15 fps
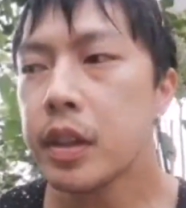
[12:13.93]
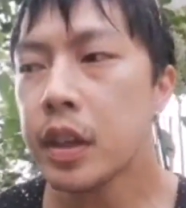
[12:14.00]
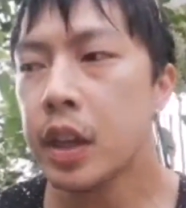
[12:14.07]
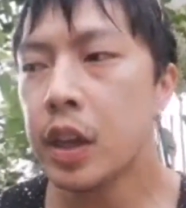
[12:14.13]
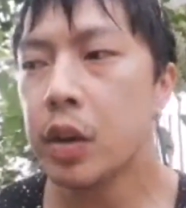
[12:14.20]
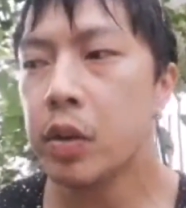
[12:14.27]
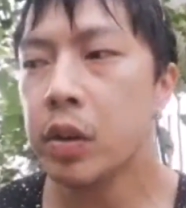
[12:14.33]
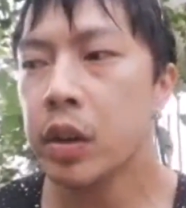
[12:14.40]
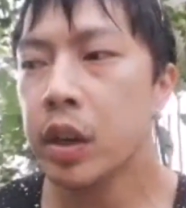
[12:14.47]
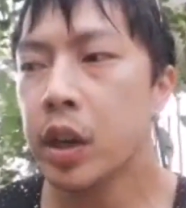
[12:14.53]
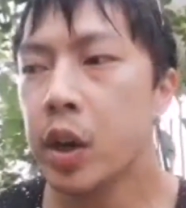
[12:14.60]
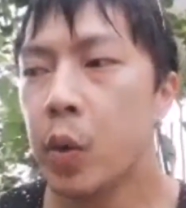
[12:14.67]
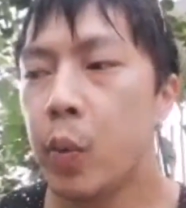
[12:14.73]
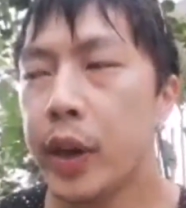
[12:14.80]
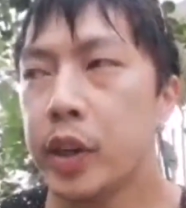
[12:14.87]
you know,
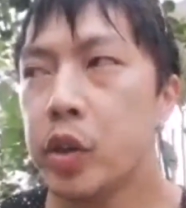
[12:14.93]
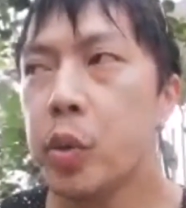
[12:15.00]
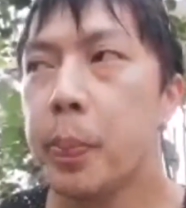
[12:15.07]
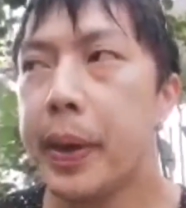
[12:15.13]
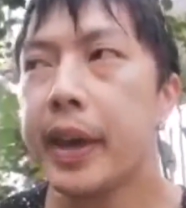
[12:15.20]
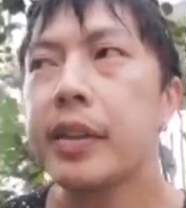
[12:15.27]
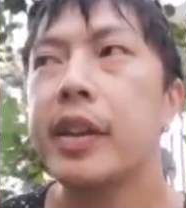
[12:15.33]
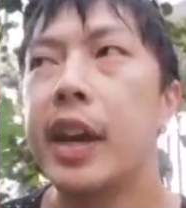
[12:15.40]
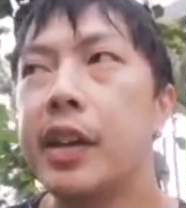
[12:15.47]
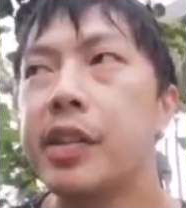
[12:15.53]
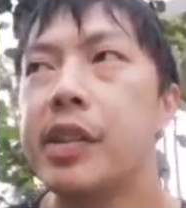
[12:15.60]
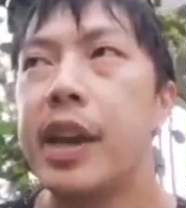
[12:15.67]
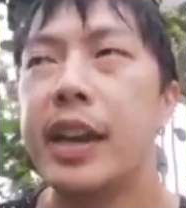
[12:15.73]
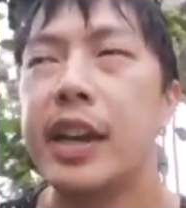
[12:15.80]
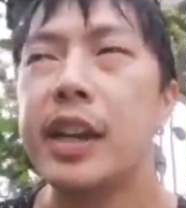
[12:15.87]
when you
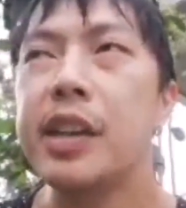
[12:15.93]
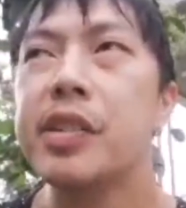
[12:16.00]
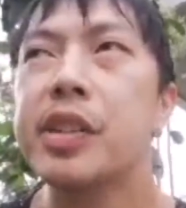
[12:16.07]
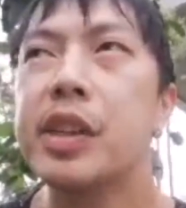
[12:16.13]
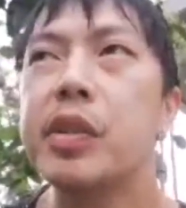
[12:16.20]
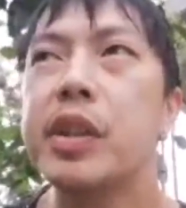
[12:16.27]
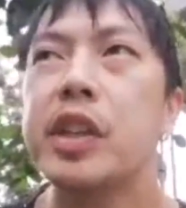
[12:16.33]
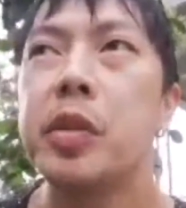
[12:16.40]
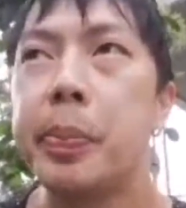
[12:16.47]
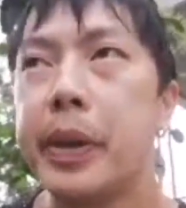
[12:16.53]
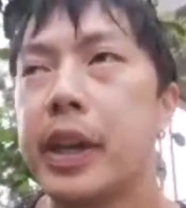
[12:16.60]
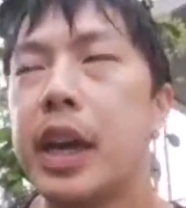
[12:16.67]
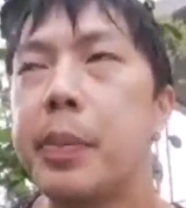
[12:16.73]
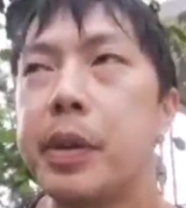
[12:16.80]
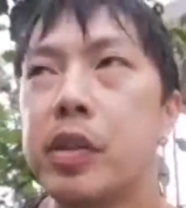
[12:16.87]
backtest, another skill that you
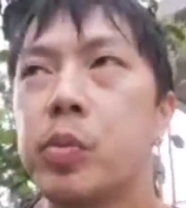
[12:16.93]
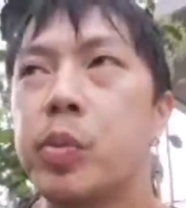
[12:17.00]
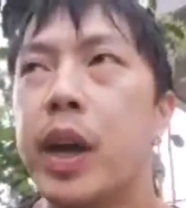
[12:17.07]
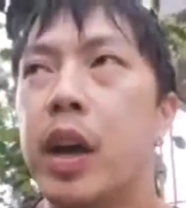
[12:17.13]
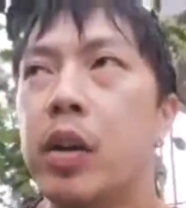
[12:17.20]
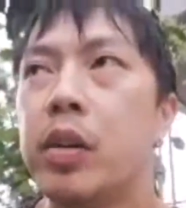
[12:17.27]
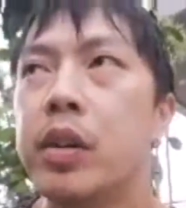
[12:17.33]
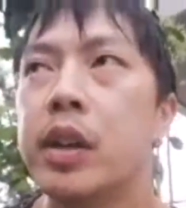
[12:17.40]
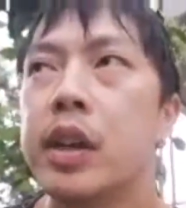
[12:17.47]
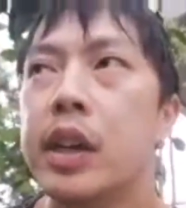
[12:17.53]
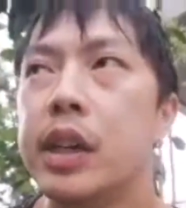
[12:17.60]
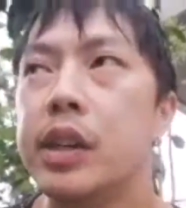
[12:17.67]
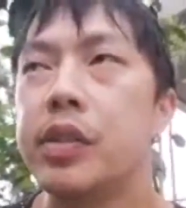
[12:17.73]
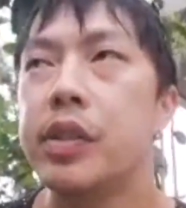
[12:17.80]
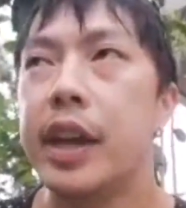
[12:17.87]
pick up as well
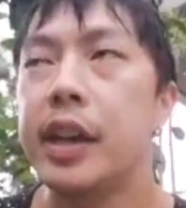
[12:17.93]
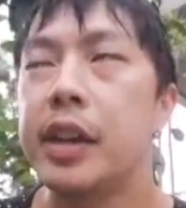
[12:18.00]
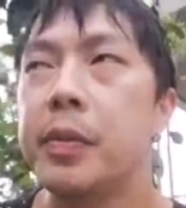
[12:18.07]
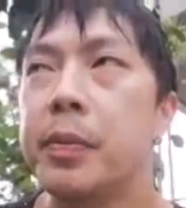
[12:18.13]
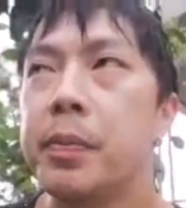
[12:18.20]
is that,